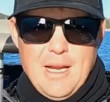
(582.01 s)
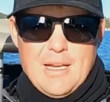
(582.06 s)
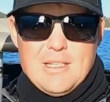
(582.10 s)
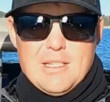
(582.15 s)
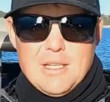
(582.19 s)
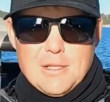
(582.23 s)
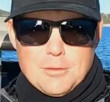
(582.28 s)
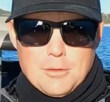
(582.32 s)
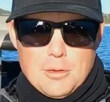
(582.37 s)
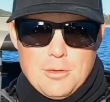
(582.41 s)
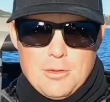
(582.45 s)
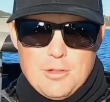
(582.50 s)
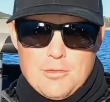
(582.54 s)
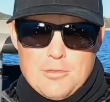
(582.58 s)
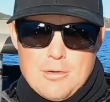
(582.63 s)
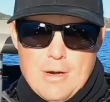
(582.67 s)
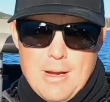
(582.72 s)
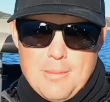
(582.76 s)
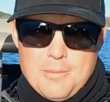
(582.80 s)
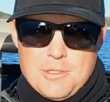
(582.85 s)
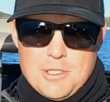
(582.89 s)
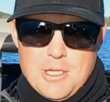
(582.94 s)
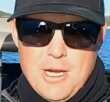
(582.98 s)
I did throw the
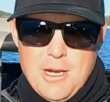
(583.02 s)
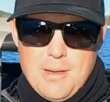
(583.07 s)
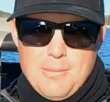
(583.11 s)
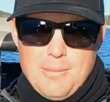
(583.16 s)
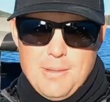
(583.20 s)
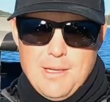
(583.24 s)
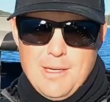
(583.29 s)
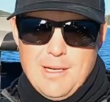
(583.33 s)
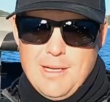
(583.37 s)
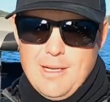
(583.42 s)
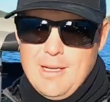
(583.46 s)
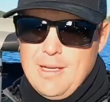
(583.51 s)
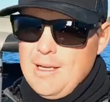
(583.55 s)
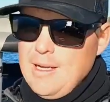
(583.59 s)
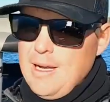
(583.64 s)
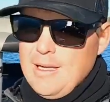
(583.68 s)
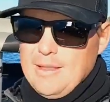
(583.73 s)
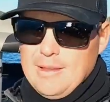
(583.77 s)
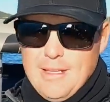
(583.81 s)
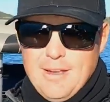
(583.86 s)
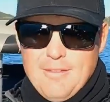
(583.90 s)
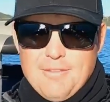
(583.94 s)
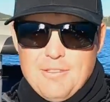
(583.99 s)
drop shot, but
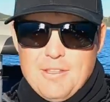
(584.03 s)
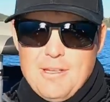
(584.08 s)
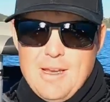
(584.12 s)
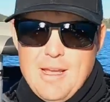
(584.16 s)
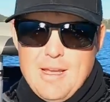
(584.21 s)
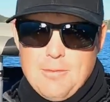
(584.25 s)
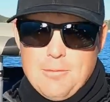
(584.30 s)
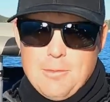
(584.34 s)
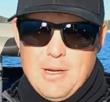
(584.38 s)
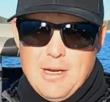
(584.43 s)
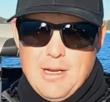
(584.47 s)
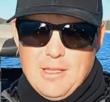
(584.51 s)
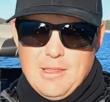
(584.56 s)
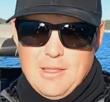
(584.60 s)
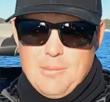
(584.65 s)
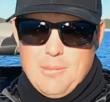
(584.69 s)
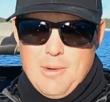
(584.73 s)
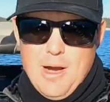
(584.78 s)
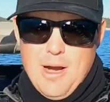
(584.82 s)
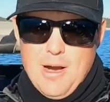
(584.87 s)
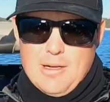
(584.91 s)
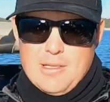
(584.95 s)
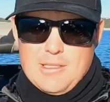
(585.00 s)
I left the Ned rig in the
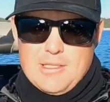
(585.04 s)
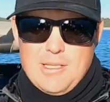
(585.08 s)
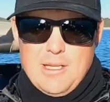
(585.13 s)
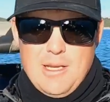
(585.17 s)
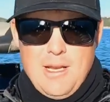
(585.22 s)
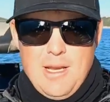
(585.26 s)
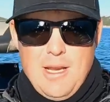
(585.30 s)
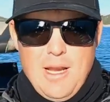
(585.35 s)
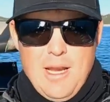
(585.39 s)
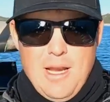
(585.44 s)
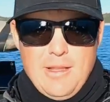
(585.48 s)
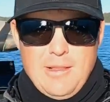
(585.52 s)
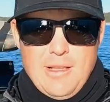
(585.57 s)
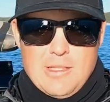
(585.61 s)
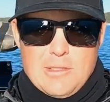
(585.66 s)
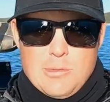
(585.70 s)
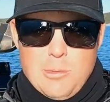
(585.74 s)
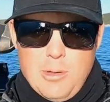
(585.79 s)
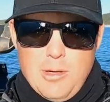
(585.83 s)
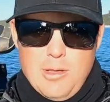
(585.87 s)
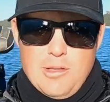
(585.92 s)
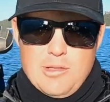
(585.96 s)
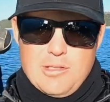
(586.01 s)
box. And
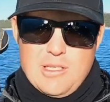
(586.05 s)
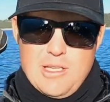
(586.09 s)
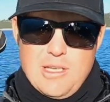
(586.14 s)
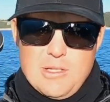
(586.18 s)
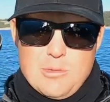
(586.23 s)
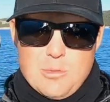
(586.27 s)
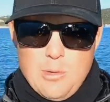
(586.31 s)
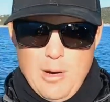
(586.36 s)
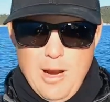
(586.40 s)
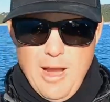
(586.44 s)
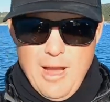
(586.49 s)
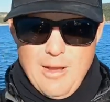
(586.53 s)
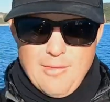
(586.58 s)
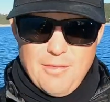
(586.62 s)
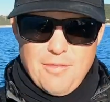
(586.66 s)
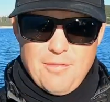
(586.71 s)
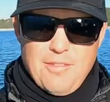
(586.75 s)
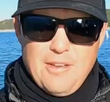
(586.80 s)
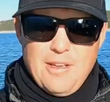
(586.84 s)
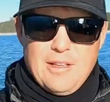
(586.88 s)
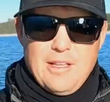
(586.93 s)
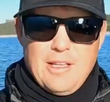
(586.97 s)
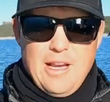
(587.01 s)
that's one of those things where I have a
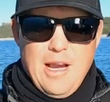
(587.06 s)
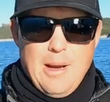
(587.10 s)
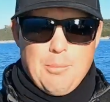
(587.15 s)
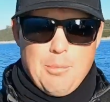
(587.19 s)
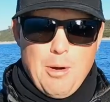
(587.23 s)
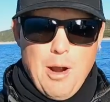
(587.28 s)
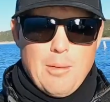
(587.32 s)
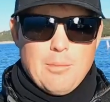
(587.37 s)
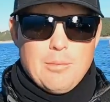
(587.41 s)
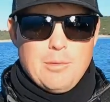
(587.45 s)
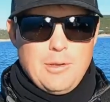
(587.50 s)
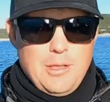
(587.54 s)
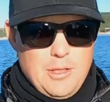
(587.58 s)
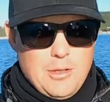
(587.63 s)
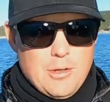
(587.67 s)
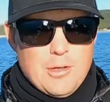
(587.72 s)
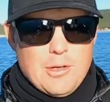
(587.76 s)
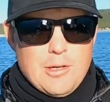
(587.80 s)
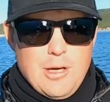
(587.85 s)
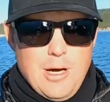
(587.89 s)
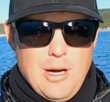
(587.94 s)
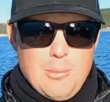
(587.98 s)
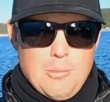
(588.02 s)
feeling I probably
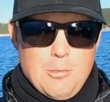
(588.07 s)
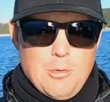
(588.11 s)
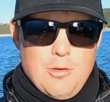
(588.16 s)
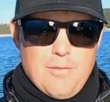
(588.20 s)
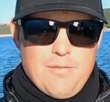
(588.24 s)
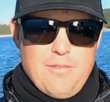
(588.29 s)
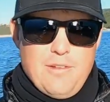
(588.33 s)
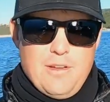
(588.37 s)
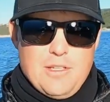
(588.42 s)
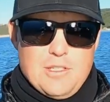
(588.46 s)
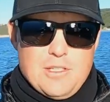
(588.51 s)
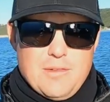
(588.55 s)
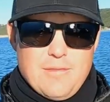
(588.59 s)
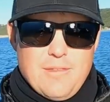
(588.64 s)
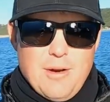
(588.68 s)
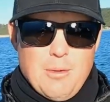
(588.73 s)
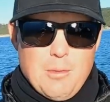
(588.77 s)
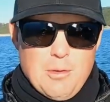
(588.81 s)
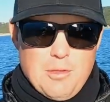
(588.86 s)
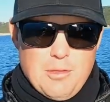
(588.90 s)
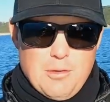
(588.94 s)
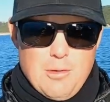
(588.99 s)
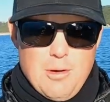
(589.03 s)
could have caught more fish if
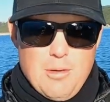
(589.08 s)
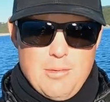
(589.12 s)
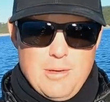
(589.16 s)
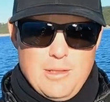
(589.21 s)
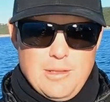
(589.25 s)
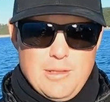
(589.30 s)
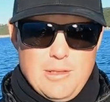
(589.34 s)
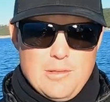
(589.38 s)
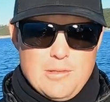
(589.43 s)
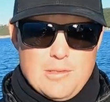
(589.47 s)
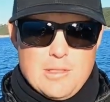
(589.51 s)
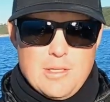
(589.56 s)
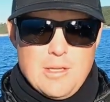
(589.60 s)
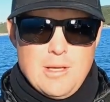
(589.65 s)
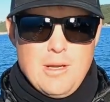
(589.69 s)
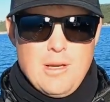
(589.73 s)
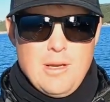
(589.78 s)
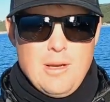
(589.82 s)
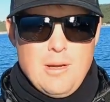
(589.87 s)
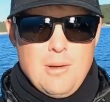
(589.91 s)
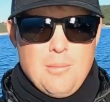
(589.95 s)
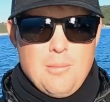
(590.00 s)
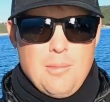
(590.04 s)
I were throwing those.
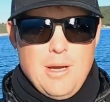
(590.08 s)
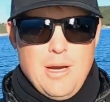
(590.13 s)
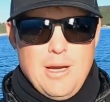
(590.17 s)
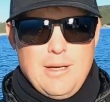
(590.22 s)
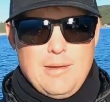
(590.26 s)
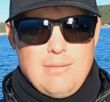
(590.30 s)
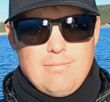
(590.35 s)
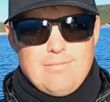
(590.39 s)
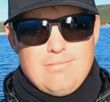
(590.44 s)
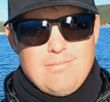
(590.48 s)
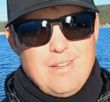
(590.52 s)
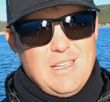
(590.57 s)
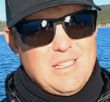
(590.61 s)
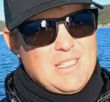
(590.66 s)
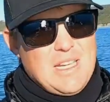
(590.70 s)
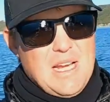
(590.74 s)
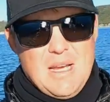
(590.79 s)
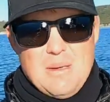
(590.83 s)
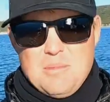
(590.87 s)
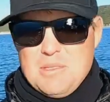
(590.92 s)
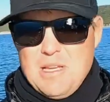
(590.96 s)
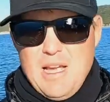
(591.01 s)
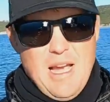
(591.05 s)
But at
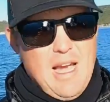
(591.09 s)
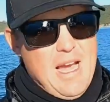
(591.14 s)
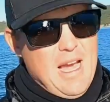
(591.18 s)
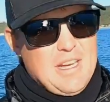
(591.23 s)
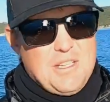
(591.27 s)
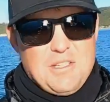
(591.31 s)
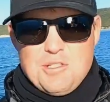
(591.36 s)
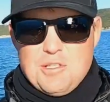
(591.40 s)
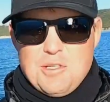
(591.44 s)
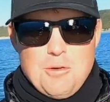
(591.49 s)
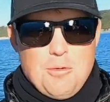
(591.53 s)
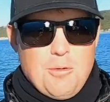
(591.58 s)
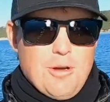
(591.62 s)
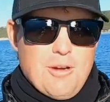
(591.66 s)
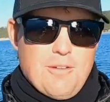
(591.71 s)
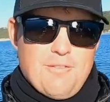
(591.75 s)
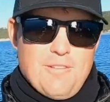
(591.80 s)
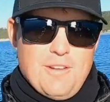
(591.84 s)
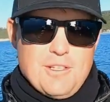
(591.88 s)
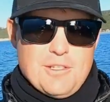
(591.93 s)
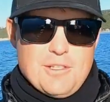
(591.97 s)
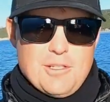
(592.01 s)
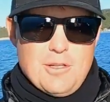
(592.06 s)
times, I just don't want
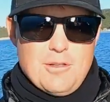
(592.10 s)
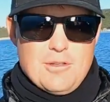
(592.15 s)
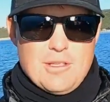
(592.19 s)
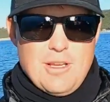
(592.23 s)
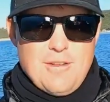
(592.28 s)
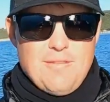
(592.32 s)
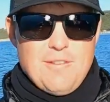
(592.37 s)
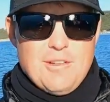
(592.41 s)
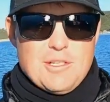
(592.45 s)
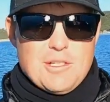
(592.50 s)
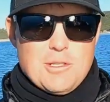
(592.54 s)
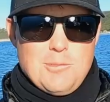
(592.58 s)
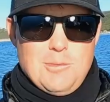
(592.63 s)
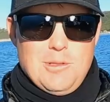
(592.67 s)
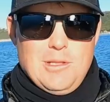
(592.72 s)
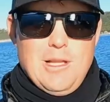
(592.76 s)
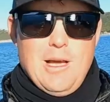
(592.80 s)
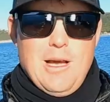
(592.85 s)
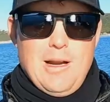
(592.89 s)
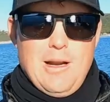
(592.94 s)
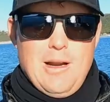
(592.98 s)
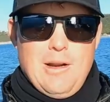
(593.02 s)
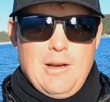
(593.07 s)
to fish those. I fish them a
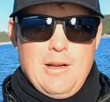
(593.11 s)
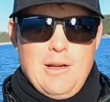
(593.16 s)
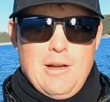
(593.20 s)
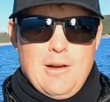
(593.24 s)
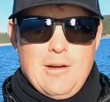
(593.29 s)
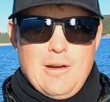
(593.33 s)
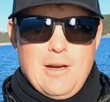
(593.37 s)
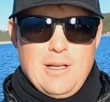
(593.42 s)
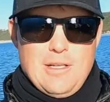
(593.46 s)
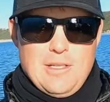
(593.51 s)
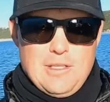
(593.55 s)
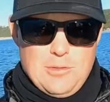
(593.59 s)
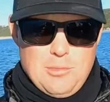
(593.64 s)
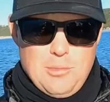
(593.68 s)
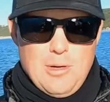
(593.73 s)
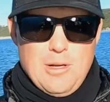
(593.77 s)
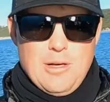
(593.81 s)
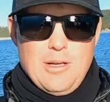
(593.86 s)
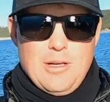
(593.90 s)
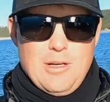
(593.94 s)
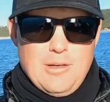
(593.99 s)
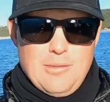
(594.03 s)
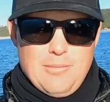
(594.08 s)
lot out here, and I just
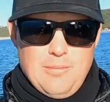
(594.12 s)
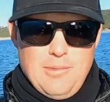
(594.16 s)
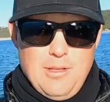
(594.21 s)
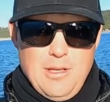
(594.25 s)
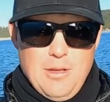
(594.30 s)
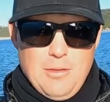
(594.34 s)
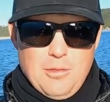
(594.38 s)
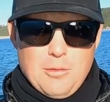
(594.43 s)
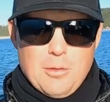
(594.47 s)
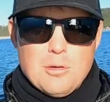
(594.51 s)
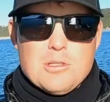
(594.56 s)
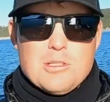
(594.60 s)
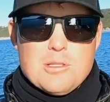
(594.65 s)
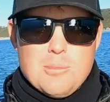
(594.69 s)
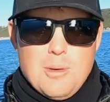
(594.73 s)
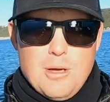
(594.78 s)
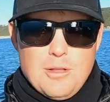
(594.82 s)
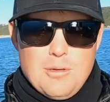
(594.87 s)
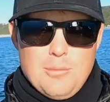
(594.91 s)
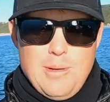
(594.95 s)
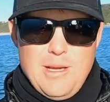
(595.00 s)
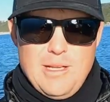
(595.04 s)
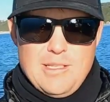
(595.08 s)
wanted to, you know, throw some
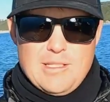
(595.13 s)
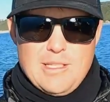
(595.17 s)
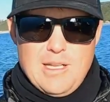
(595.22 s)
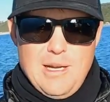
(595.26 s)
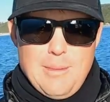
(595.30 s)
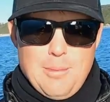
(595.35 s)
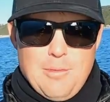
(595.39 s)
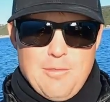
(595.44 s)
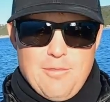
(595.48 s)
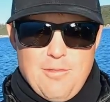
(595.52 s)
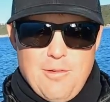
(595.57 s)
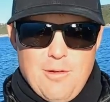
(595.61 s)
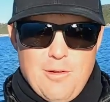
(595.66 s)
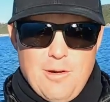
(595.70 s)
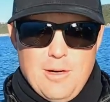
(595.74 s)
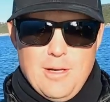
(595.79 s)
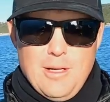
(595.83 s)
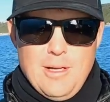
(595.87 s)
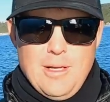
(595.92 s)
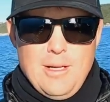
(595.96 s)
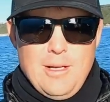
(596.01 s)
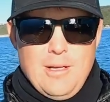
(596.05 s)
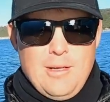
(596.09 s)
other baits that I prefer.
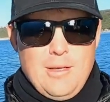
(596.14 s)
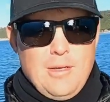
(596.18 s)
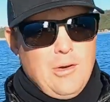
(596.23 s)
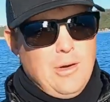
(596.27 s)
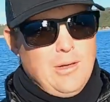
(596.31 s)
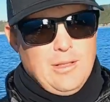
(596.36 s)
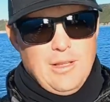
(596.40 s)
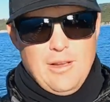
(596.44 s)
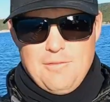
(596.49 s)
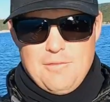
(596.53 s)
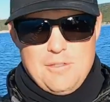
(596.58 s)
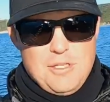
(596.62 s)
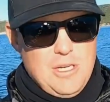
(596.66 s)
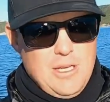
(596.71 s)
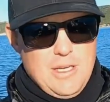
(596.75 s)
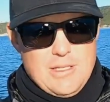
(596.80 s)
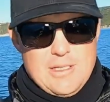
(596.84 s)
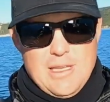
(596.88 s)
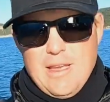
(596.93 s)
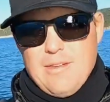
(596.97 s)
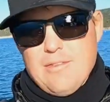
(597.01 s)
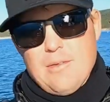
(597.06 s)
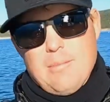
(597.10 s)
You know, I love
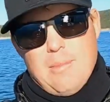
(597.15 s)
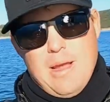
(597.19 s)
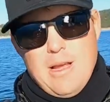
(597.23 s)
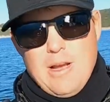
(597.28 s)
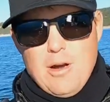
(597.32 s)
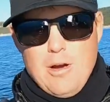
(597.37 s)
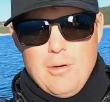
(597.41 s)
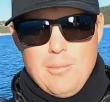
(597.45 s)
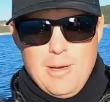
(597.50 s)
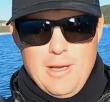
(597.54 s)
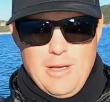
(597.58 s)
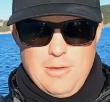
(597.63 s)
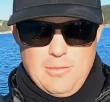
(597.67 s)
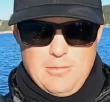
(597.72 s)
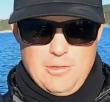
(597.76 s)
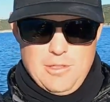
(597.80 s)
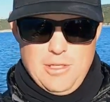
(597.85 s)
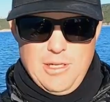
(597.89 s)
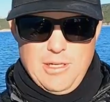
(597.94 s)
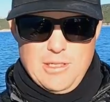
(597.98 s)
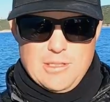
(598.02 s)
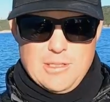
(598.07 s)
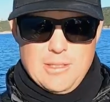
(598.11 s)
jigs. I even make all my own
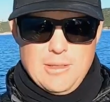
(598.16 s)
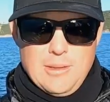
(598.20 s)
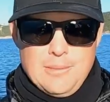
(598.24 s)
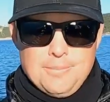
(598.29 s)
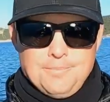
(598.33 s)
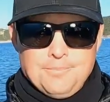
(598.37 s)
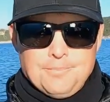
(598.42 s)
jigs.